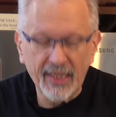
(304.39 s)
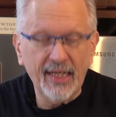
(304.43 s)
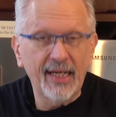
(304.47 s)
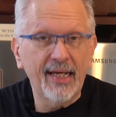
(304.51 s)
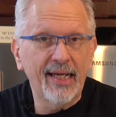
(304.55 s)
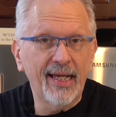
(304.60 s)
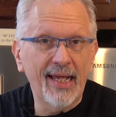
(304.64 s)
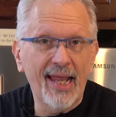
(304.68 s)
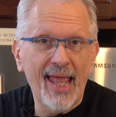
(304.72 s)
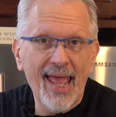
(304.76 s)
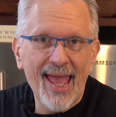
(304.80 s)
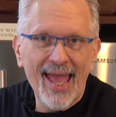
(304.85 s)
it
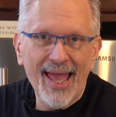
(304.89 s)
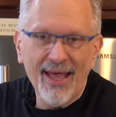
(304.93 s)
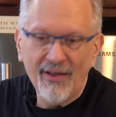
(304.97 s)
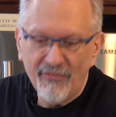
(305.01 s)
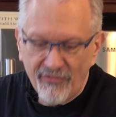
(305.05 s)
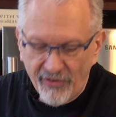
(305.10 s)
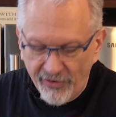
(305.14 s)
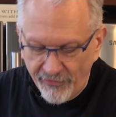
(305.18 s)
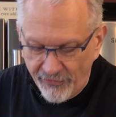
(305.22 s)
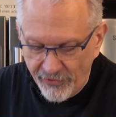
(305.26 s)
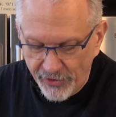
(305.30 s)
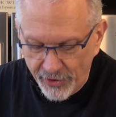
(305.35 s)
in
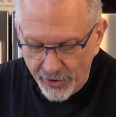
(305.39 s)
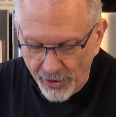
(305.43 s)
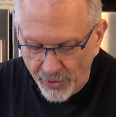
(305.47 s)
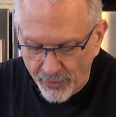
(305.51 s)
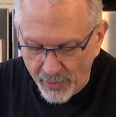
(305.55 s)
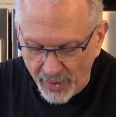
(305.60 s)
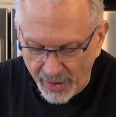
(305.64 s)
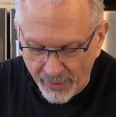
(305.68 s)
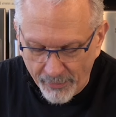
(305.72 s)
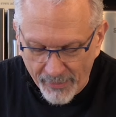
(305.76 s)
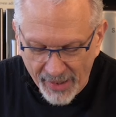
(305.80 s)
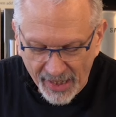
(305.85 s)
half if you
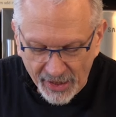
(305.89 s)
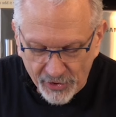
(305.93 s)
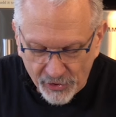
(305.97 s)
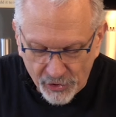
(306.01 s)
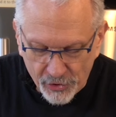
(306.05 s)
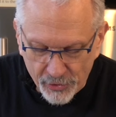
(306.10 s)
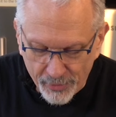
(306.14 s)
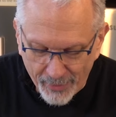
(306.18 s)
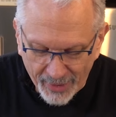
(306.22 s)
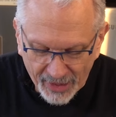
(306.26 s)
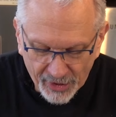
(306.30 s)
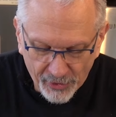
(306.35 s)
don't want to make
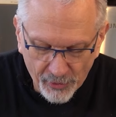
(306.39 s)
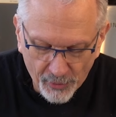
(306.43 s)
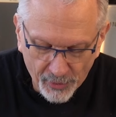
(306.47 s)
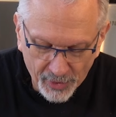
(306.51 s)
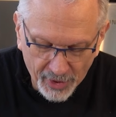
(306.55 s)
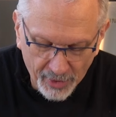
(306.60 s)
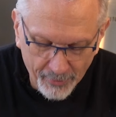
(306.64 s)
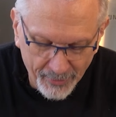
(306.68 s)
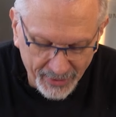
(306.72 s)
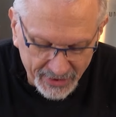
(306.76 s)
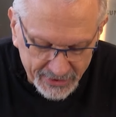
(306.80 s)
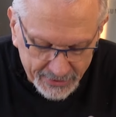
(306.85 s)
too many
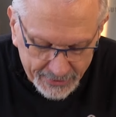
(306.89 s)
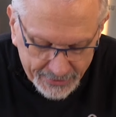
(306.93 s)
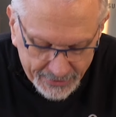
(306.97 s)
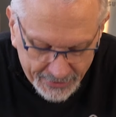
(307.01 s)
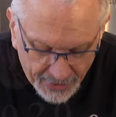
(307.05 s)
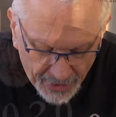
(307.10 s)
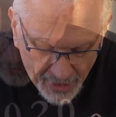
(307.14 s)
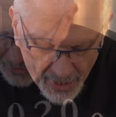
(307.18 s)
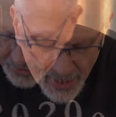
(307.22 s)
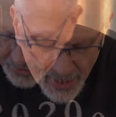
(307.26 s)
ornaments.